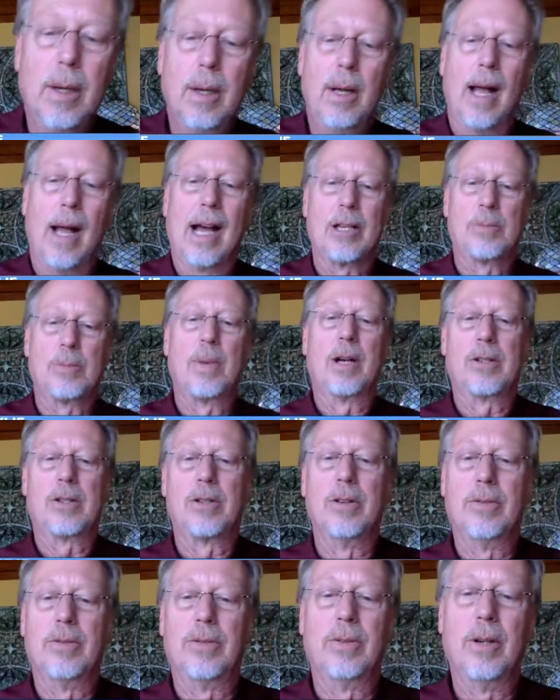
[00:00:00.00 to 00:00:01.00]
aspects
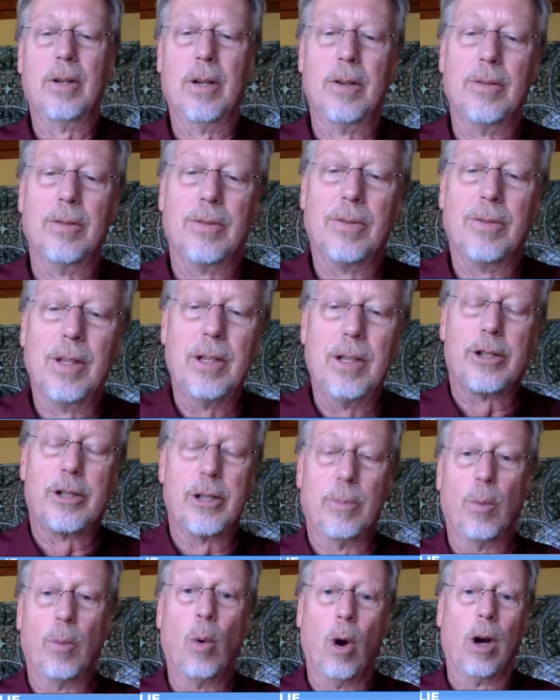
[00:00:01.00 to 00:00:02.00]
of
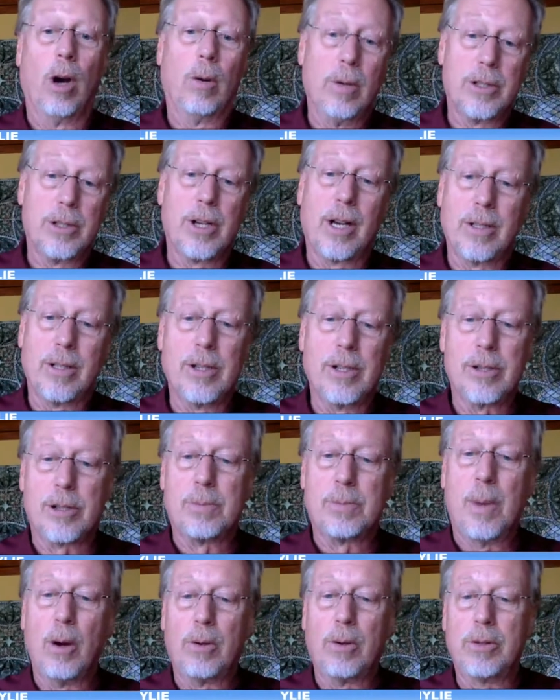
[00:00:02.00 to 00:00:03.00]
leadership work, which I just
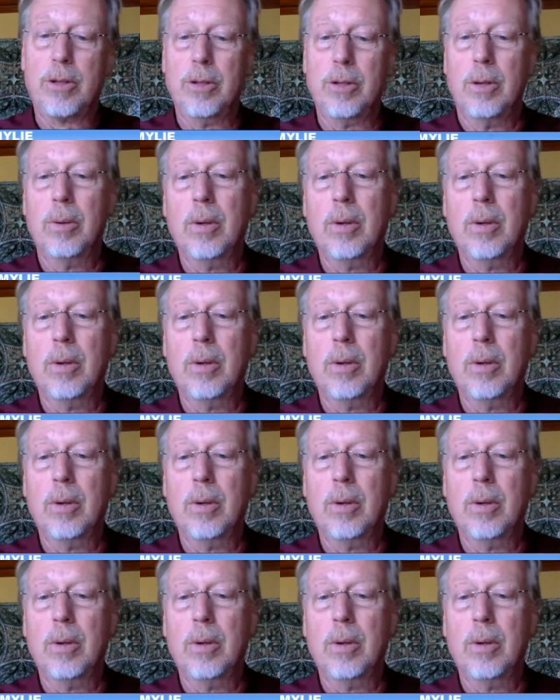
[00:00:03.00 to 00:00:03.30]
spoke to